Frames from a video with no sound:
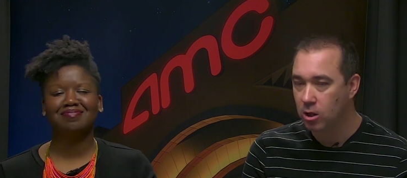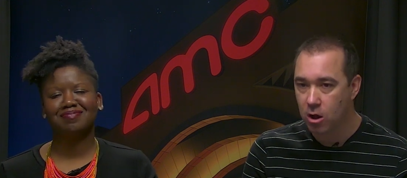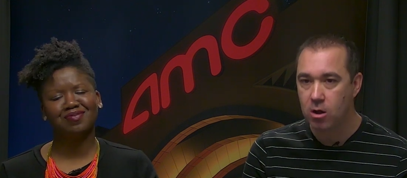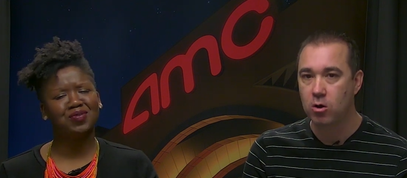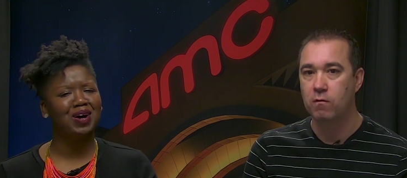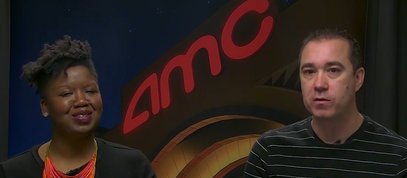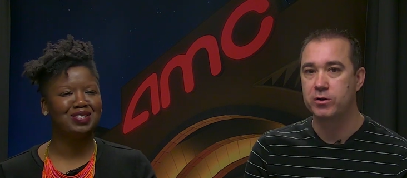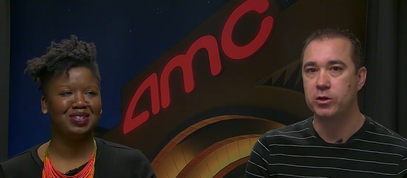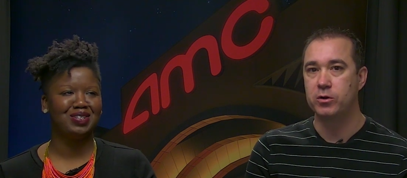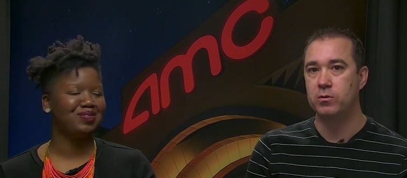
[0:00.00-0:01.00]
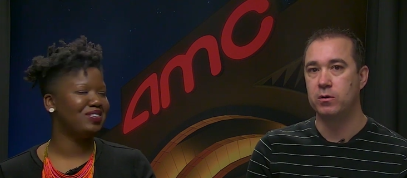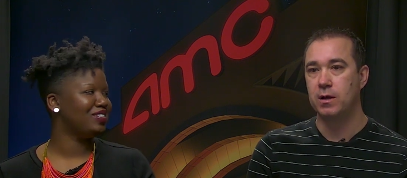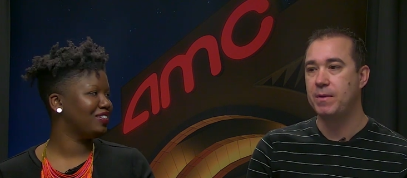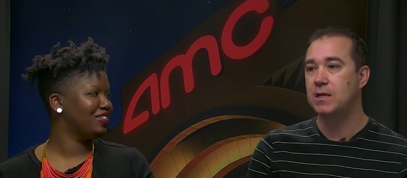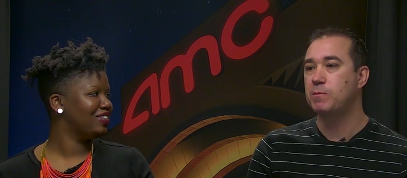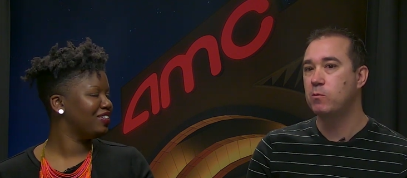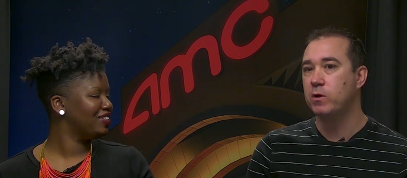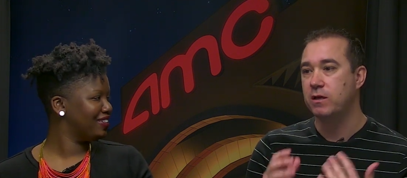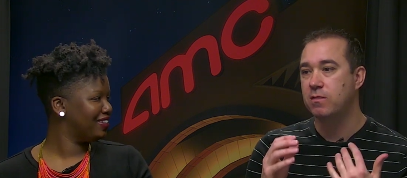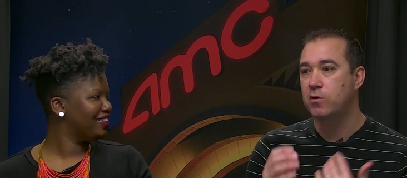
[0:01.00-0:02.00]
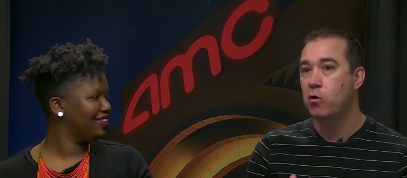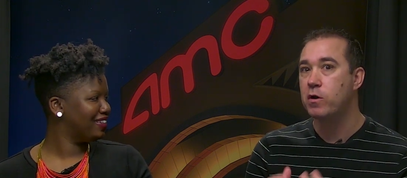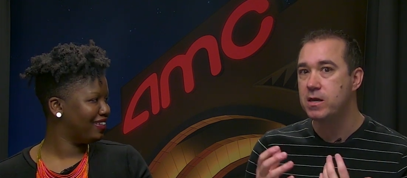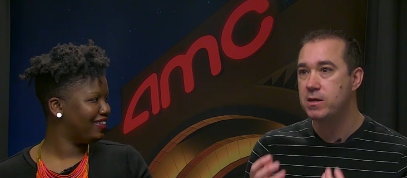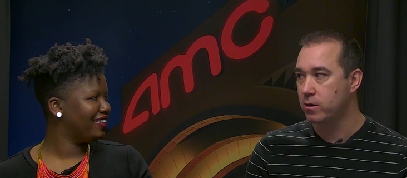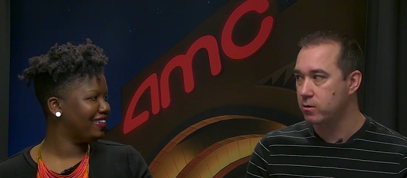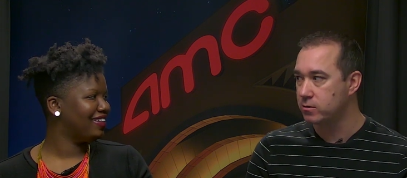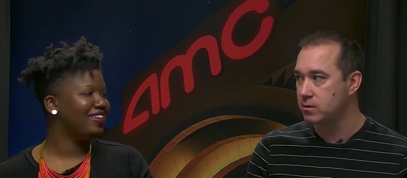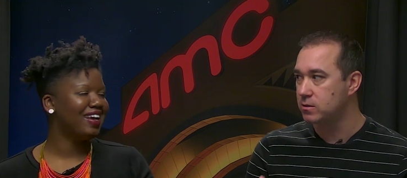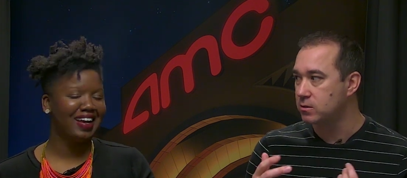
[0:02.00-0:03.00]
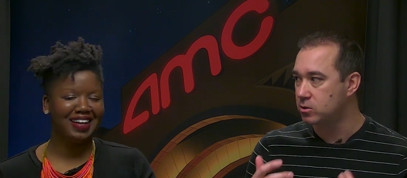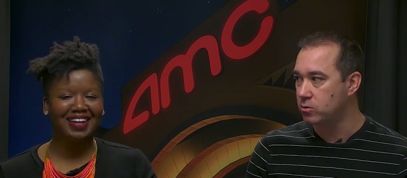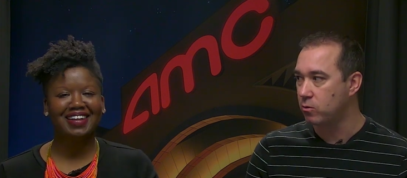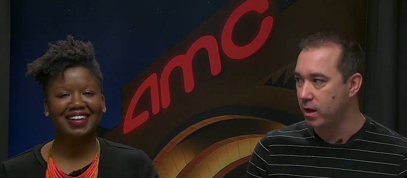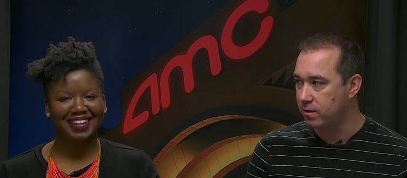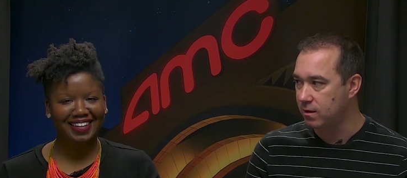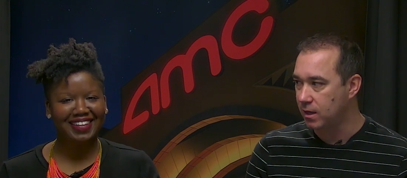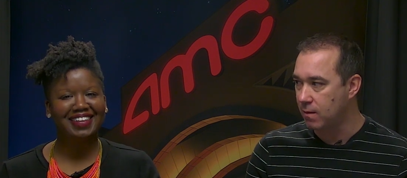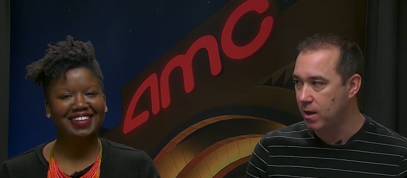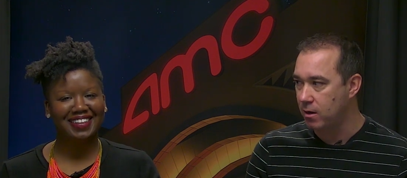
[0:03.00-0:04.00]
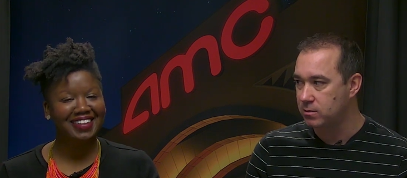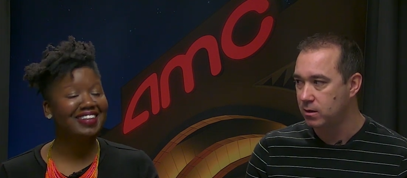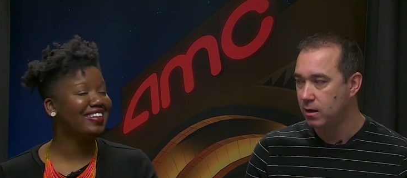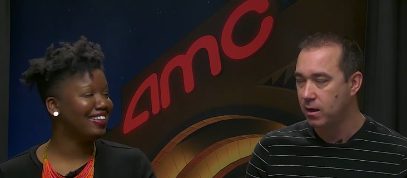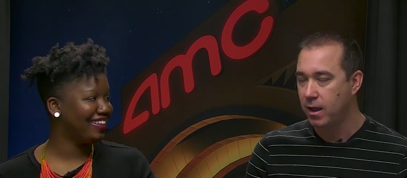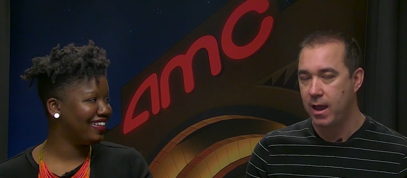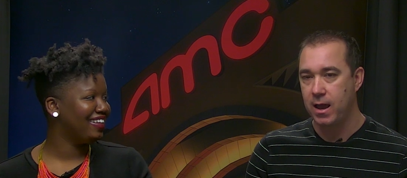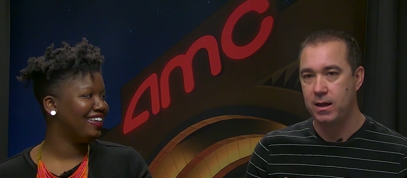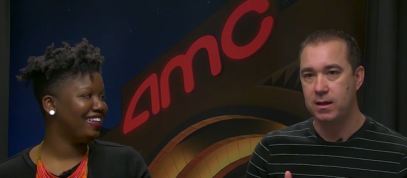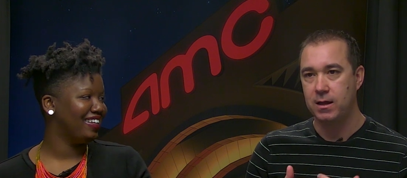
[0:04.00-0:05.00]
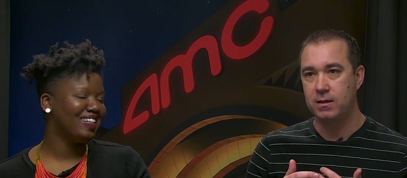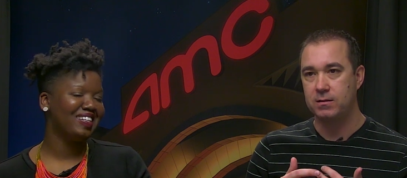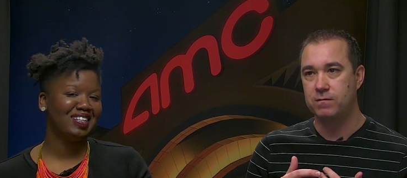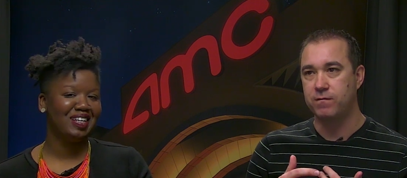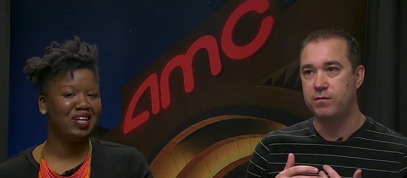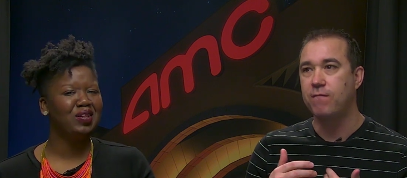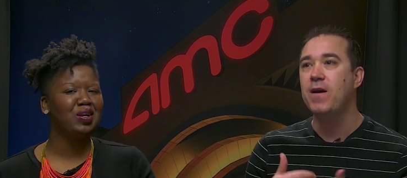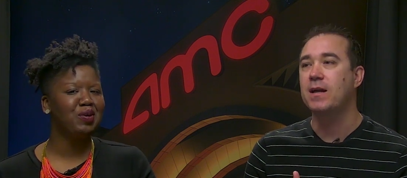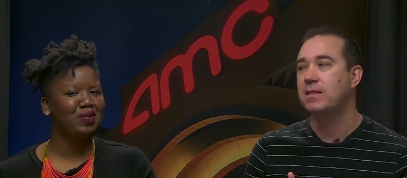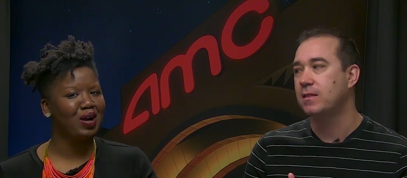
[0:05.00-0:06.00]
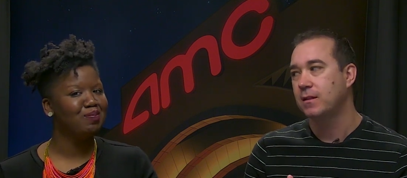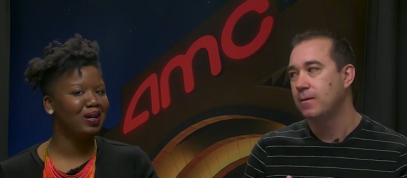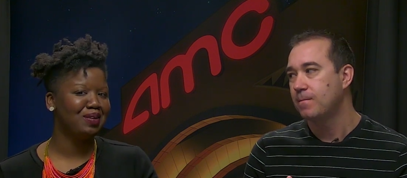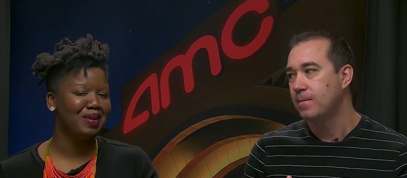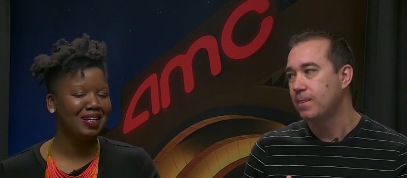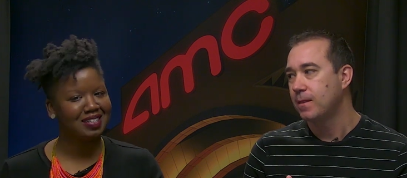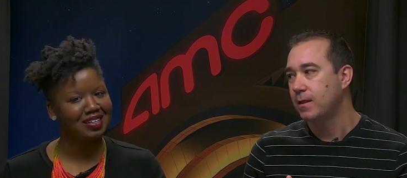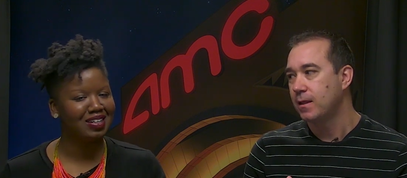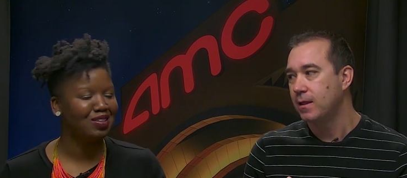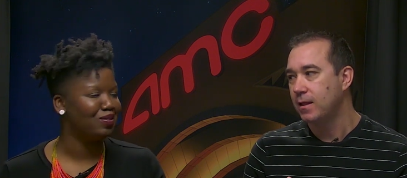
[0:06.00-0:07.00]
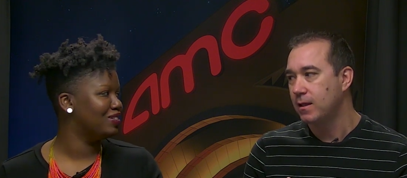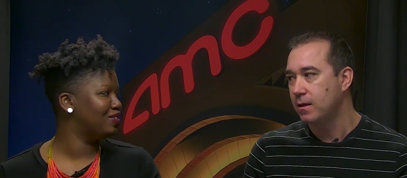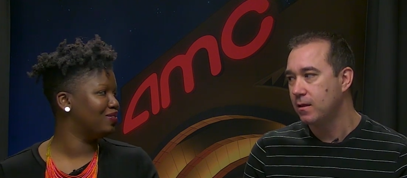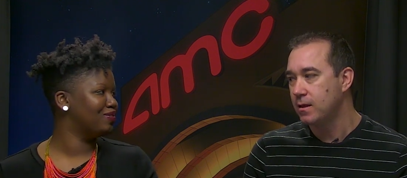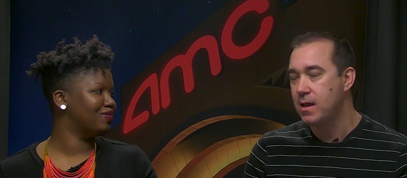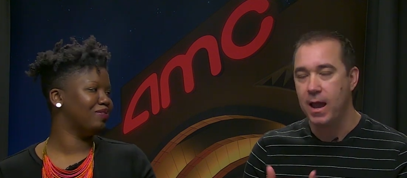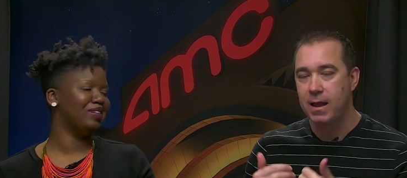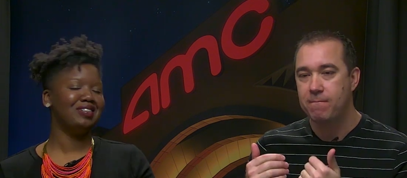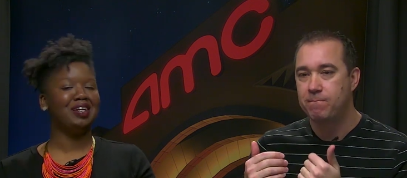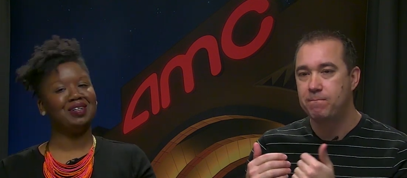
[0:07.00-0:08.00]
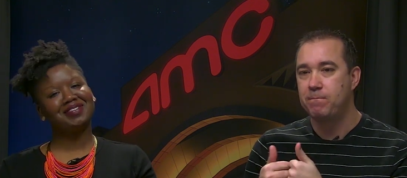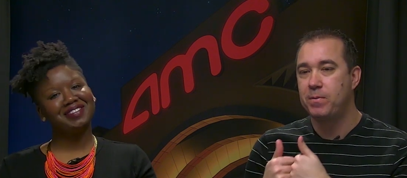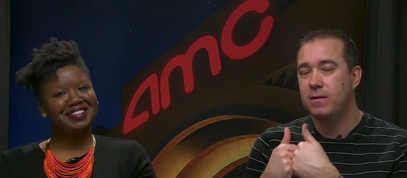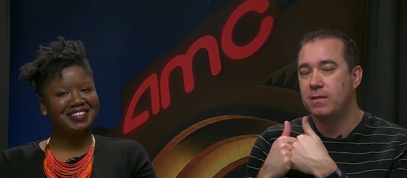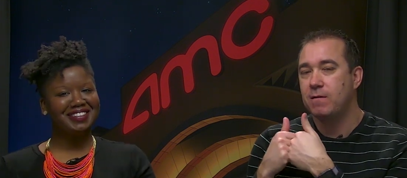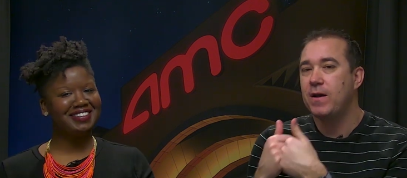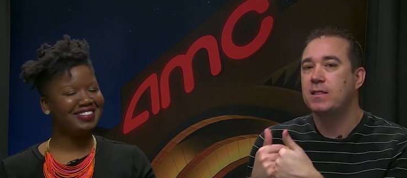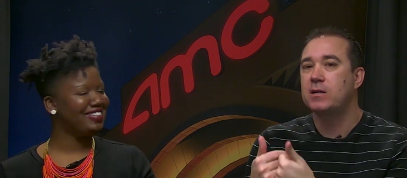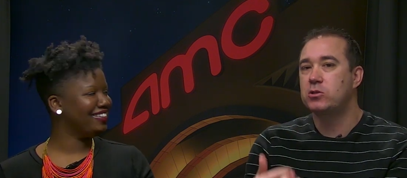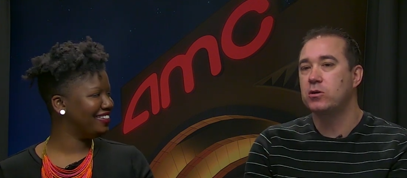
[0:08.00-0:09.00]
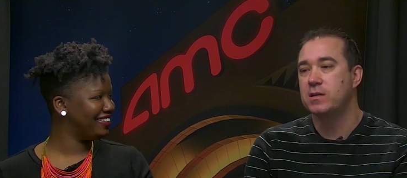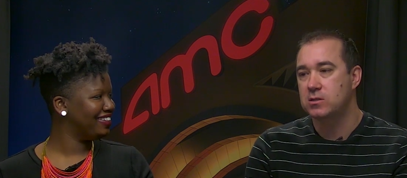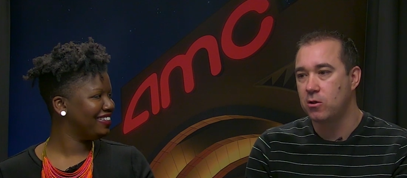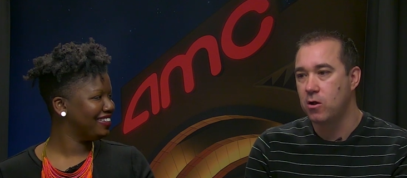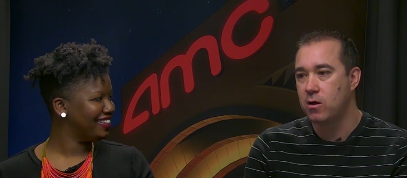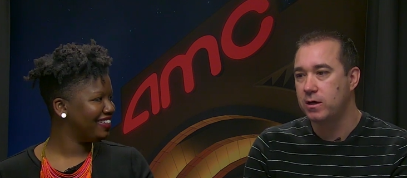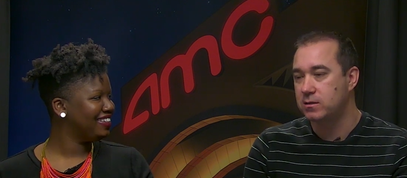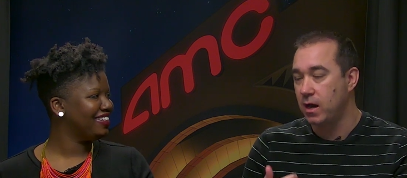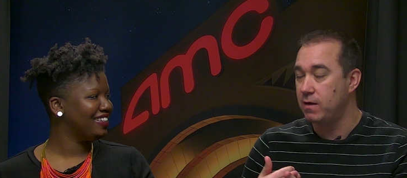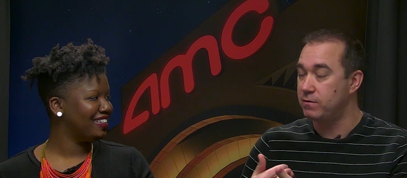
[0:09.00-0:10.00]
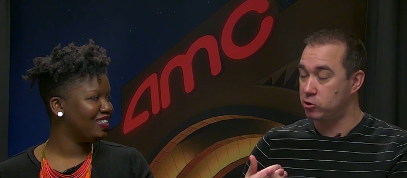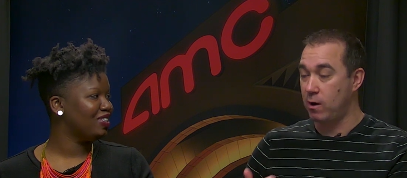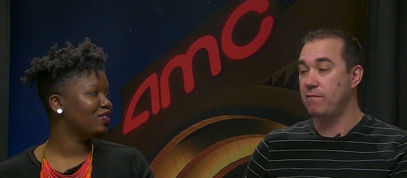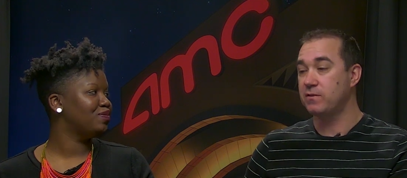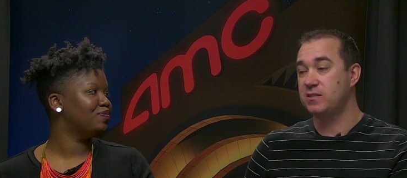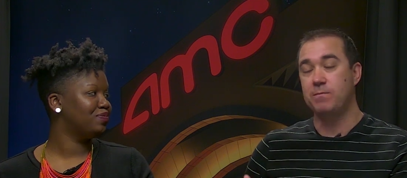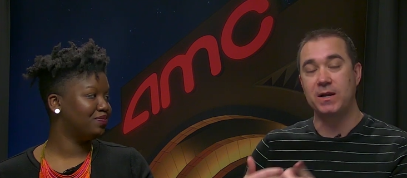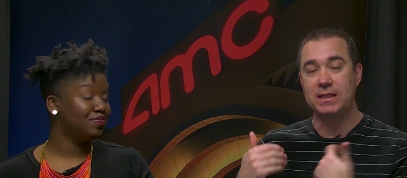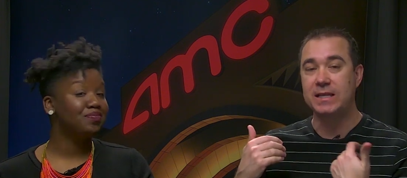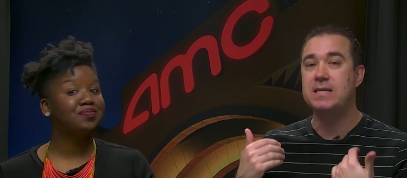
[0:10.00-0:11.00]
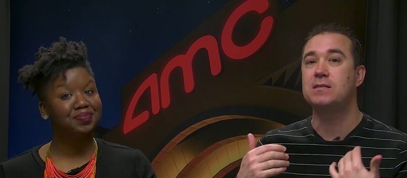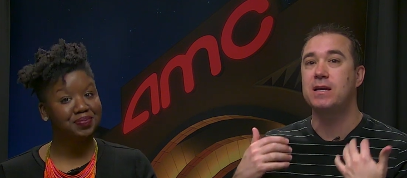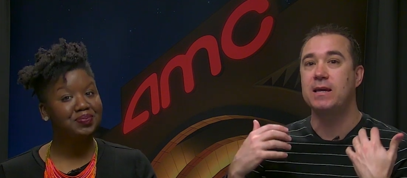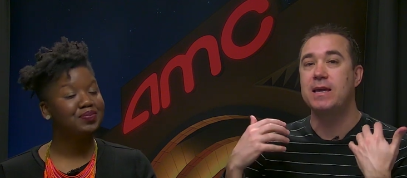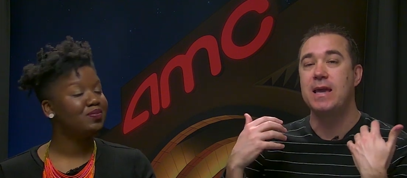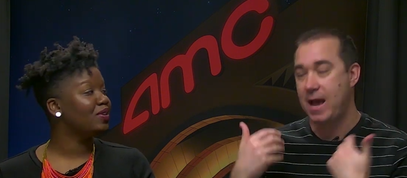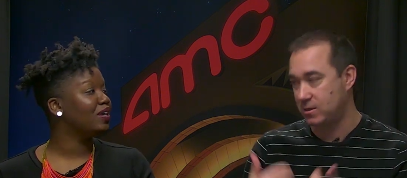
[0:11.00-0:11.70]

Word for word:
Speaker 1: long well overdue. Deserved. I mean, it's been really 30 30 years yeah. since Do the Right Thing came out. Mm -hmm. And, it, and the a fact,
Speaker 2: movie called Malcolm X that he could have went to.
Speaker 1: Yeah, it, yeah, but the fact that it took this long is kind of a travesty. But at least it, he